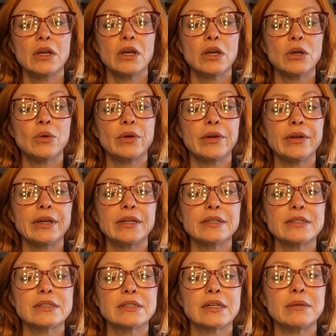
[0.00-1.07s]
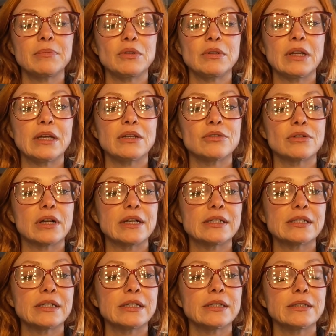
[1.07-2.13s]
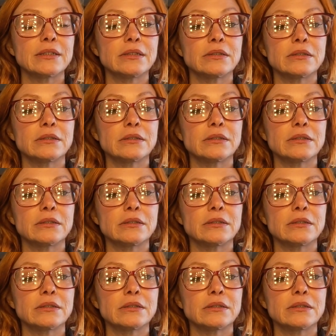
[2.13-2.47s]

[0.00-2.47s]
Aquarius, sun, moon, and rising.